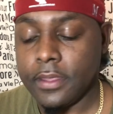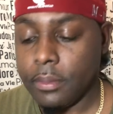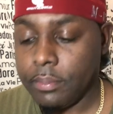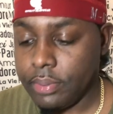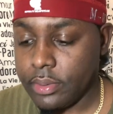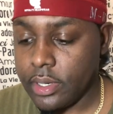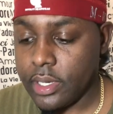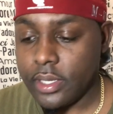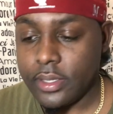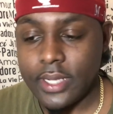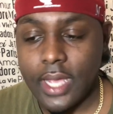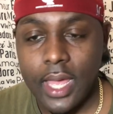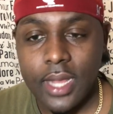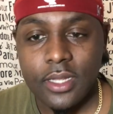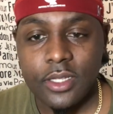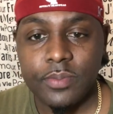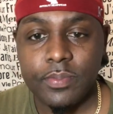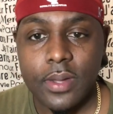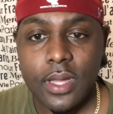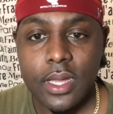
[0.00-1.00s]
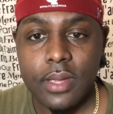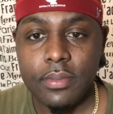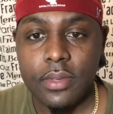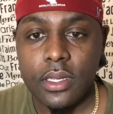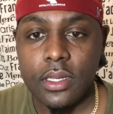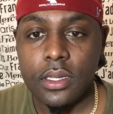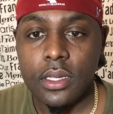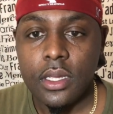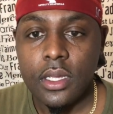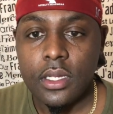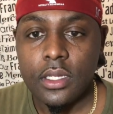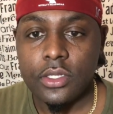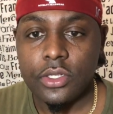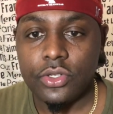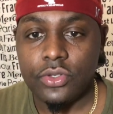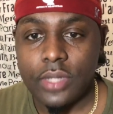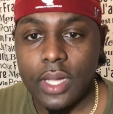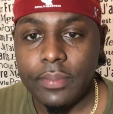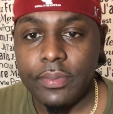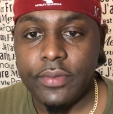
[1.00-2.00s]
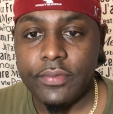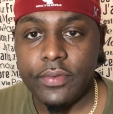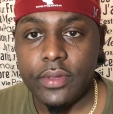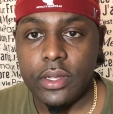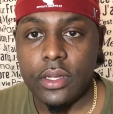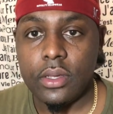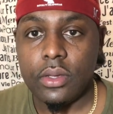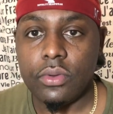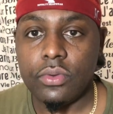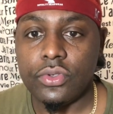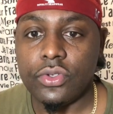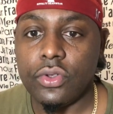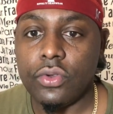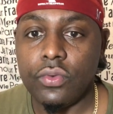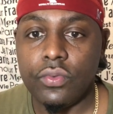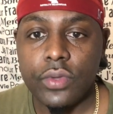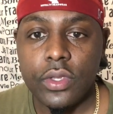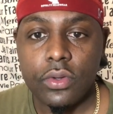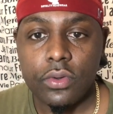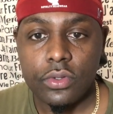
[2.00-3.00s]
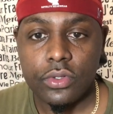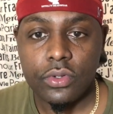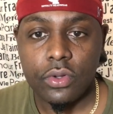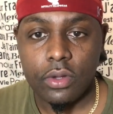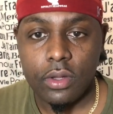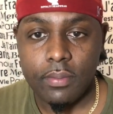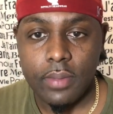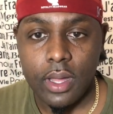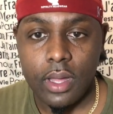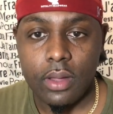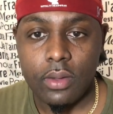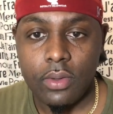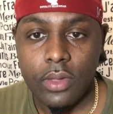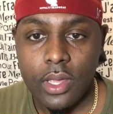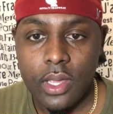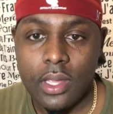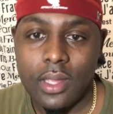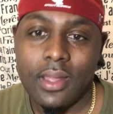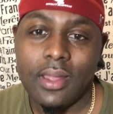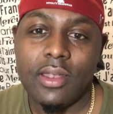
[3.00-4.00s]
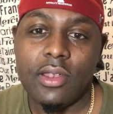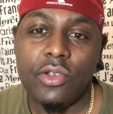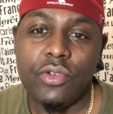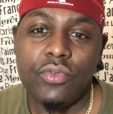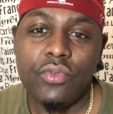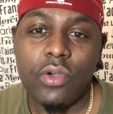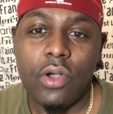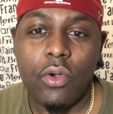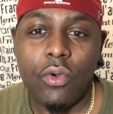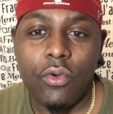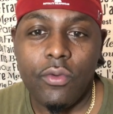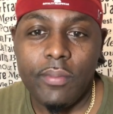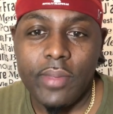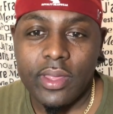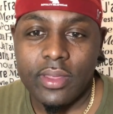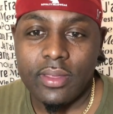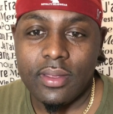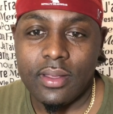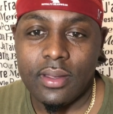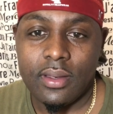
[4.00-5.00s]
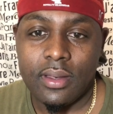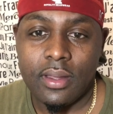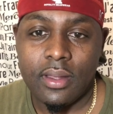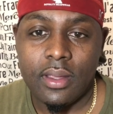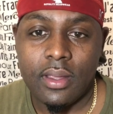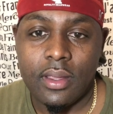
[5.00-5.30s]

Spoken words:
But that inspired me to drop the video, so we're gonna talk about a new old method.